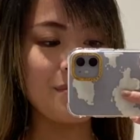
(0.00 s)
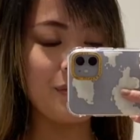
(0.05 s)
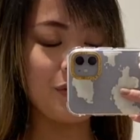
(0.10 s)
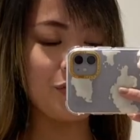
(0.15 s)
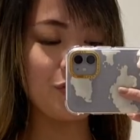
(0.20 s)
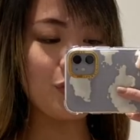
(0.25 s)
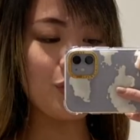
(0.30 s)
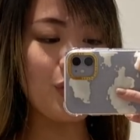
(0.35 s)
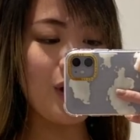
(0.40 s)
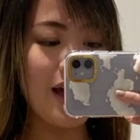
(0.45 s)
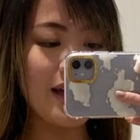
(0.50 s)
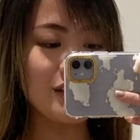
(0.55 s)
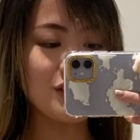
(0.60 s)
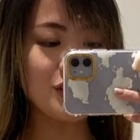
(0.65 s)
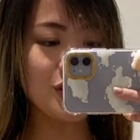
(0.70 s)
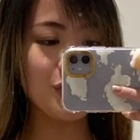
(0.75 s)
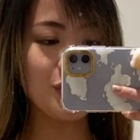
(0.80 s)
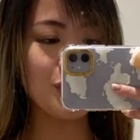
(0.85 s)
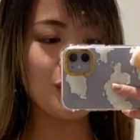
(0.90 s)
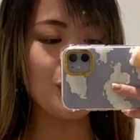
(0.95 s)
Before I
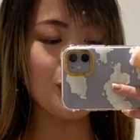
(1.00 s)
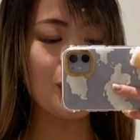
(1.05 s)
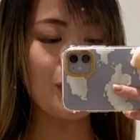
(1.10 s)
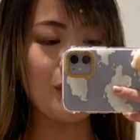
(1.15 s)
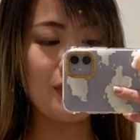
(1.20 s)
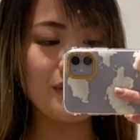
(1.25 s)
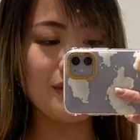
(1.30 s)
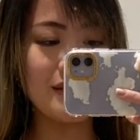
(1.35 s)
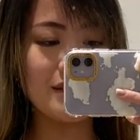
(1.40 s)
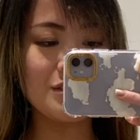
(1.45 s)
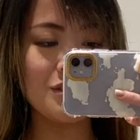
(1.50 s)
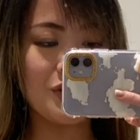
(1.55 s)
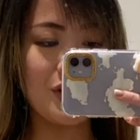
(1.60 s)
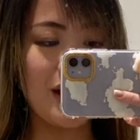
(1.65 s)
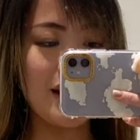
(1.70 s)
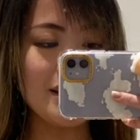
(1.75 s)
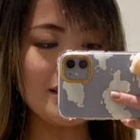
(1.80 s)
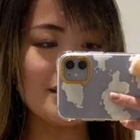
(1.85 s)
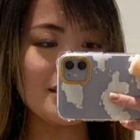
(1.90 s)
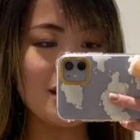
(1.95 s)
show you this
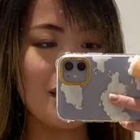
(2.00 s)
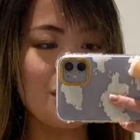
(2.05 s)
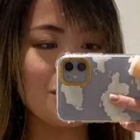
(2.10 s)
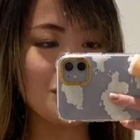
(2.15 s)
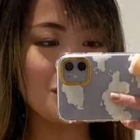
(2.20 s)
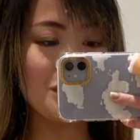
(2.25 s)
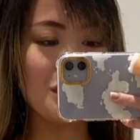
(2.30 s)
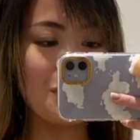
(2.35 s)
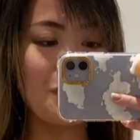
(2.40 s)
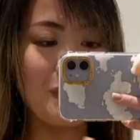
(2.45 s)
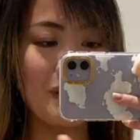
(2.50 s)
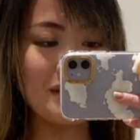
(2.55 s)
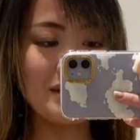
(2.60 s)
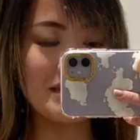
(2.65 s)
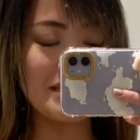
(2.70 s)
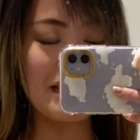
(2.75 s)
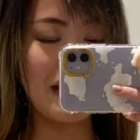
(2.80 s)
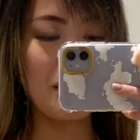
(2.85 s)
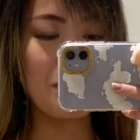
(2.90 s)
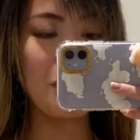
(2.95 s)
dress, I'm just going to put a
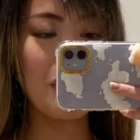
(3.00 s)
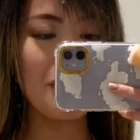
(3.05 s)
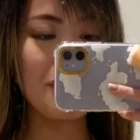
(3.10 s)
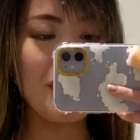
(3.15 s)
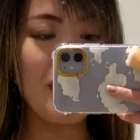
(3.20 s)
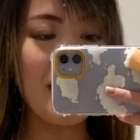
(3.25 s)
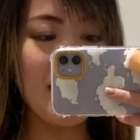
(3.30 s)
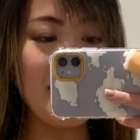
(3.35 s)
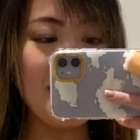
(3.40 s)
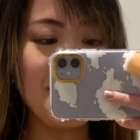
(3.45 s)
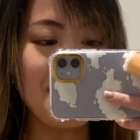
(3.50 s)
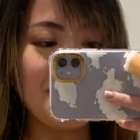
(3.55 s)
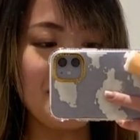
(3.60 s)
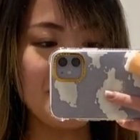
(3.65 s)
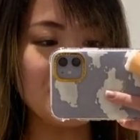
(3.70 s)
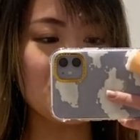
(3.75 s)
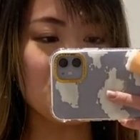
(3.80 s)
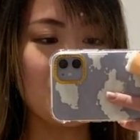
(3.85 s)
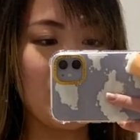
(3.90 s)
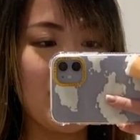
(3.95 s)
disclaimer out there.
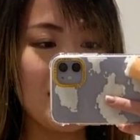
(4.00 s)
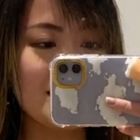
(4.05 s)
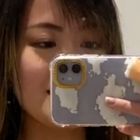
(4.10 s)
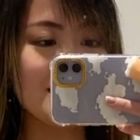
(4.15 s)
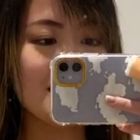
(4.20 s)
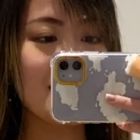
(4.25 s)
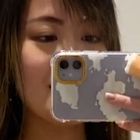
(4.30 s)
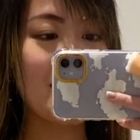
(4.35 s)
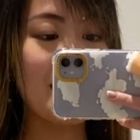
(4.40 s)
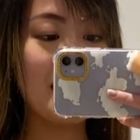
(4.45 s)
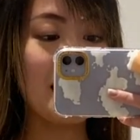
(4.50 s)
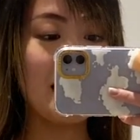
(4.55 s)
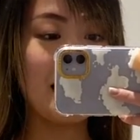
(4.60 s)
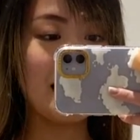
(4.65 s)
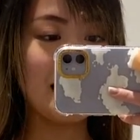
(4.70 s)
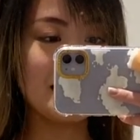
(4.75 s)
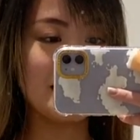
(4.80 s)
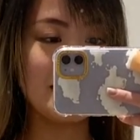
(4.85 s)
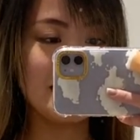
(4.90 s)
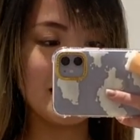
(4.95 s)
This dress
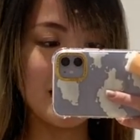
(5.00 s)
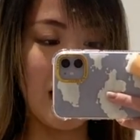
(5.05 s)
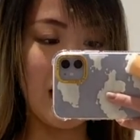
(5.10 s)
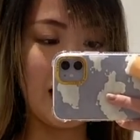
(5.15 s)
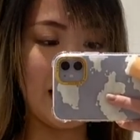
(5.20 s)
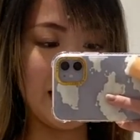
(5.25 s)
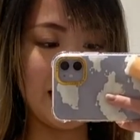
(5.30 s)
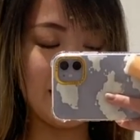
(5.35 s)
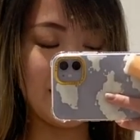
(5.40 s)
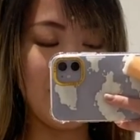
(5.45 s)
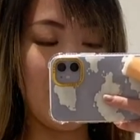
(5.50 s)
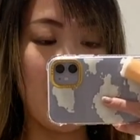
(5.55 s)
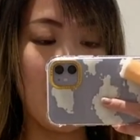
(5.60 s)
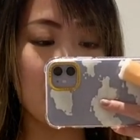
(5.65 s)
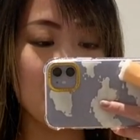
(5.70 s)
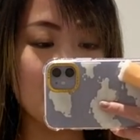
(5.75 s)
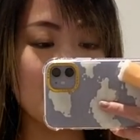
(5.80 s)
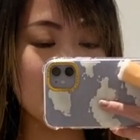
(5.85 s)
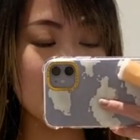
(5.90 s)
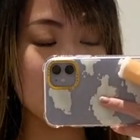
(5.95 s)
is tight. I
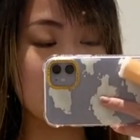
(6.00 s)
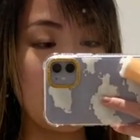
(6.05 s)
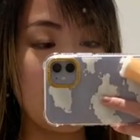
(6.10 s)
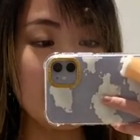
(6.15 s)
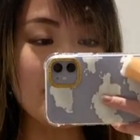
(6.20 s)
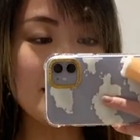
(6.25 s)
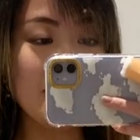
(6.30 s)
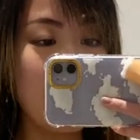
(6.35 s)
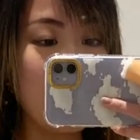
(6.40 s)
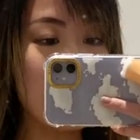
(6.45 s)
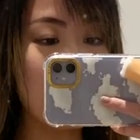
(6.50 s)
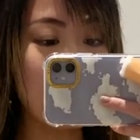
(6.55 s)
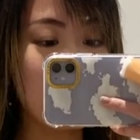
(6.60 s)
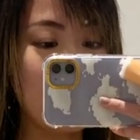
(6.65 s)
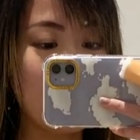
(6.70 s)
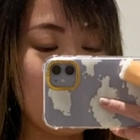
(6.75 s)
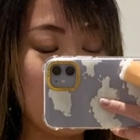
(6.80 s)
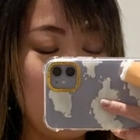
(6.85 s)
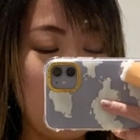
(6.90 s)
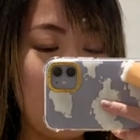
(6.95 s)
would size up
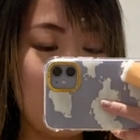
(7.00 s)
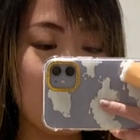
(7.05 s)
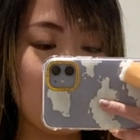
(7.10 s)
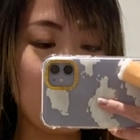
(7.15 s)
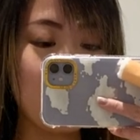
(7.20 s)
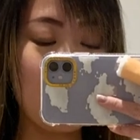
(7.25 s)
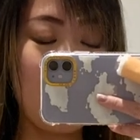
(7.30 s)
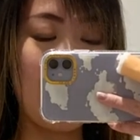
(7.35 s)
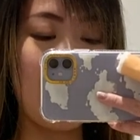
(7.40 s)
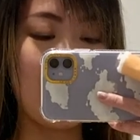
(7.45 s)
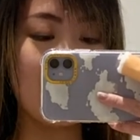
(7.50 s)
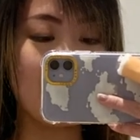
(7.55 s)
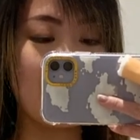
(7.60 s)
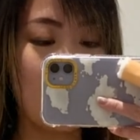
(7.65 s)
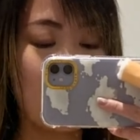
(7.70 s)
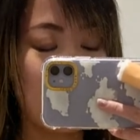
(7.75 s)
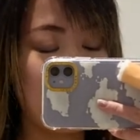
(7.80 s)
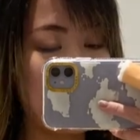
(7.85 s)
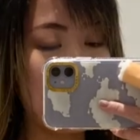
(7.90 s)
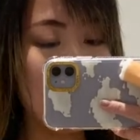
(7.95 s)
if you have
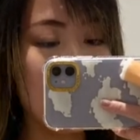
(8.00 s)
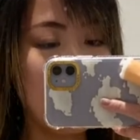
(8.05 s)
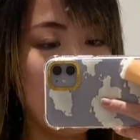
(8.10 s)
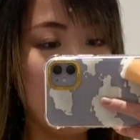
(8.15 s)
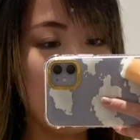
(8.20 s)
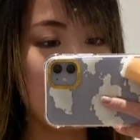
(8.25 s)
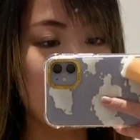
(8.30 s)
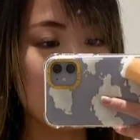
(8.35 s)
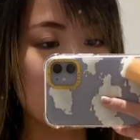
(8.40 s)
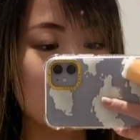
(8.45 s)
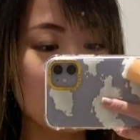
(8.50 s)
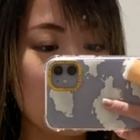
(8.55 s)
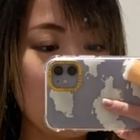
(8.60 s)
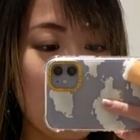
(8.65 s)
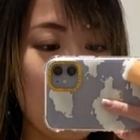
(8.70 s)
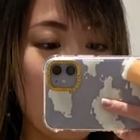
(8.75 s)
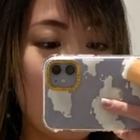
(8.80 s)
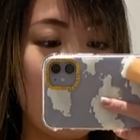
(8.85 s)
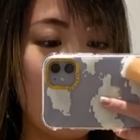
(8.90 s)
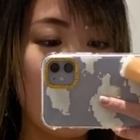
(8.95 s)
big hips
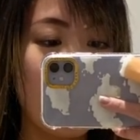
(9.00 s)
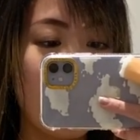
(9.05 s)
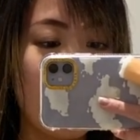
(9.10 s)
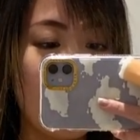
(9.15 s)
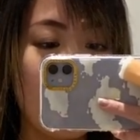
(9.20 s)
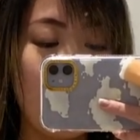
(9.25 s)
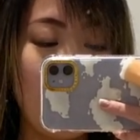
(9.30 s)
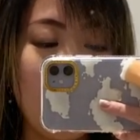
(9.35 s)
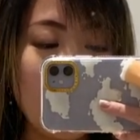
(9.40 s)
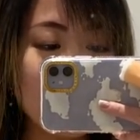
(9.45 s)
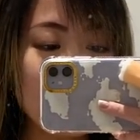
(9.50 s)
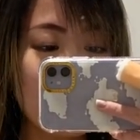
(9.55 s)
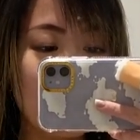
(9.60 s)
or a wider